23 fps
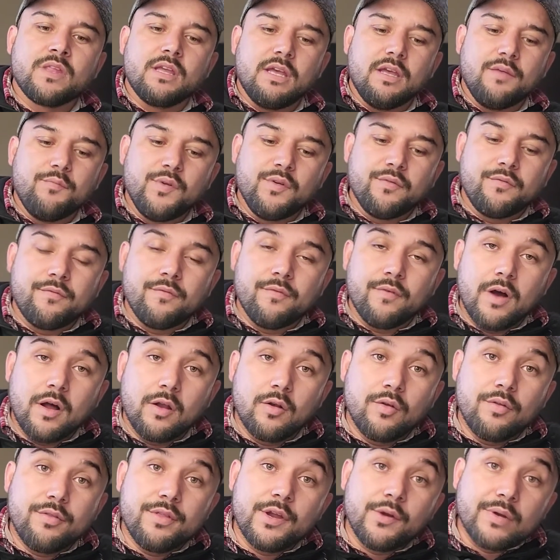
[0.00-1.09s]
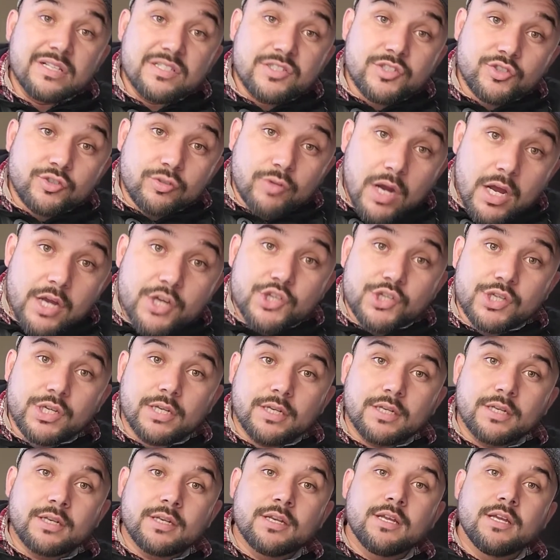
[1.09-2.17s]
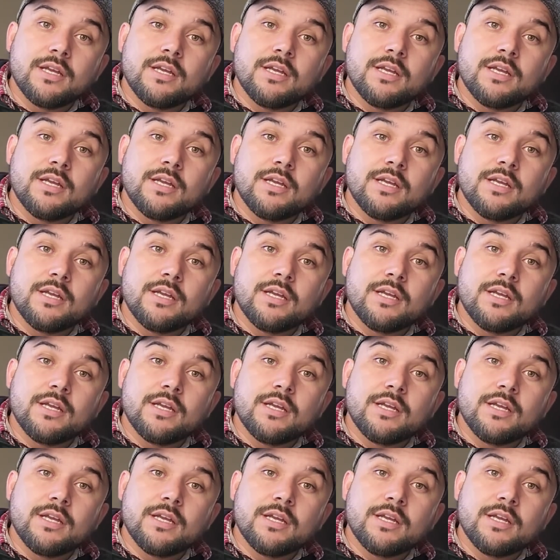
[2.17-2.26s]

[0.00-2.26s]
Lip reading: if you follow their instruction,